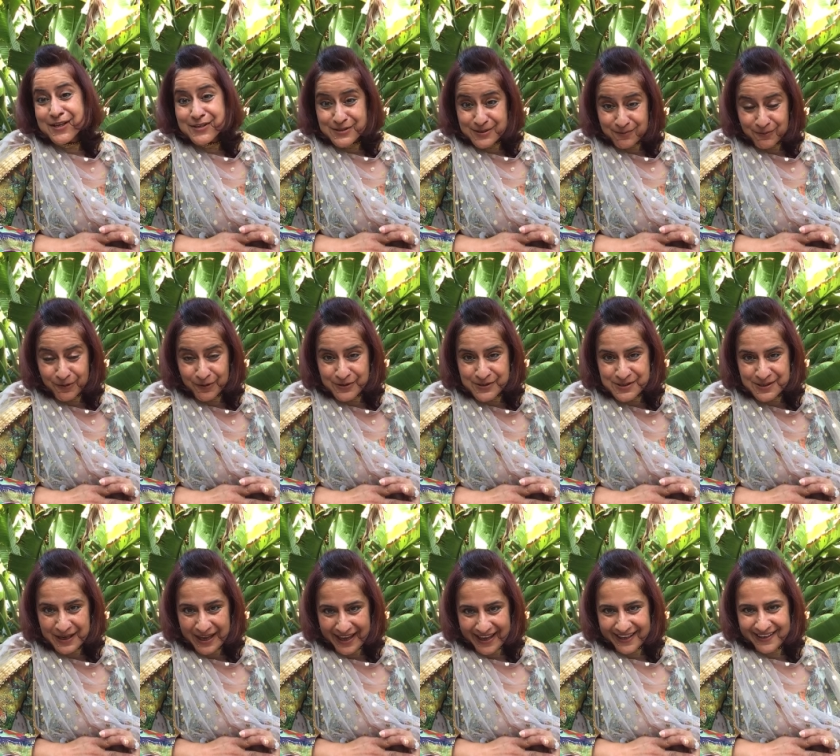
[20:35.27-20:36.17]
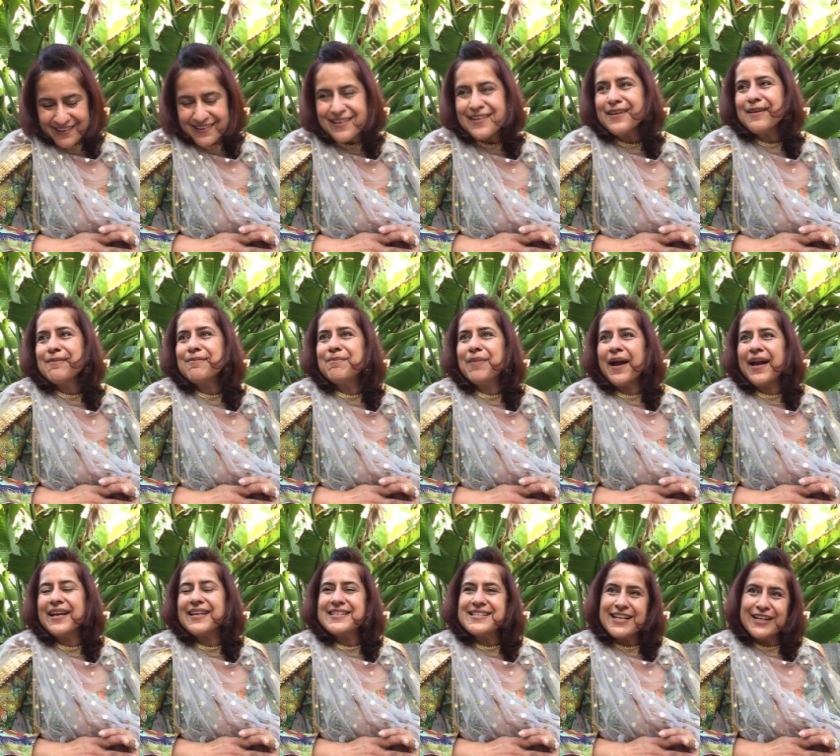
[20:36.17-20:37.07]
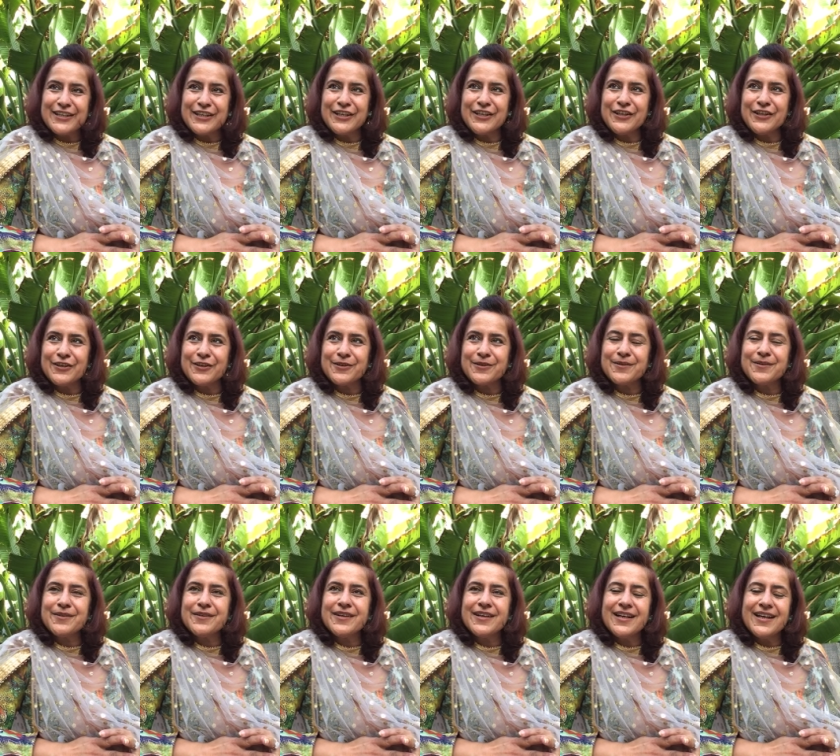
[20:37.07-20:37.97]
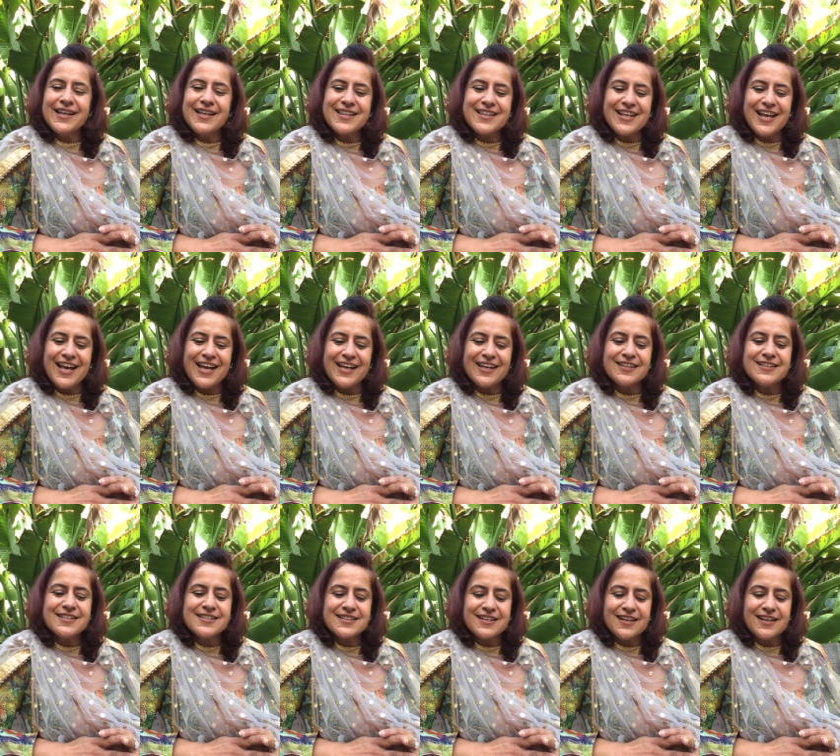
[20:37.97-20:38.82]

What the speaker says: So I'm going to end by telling you that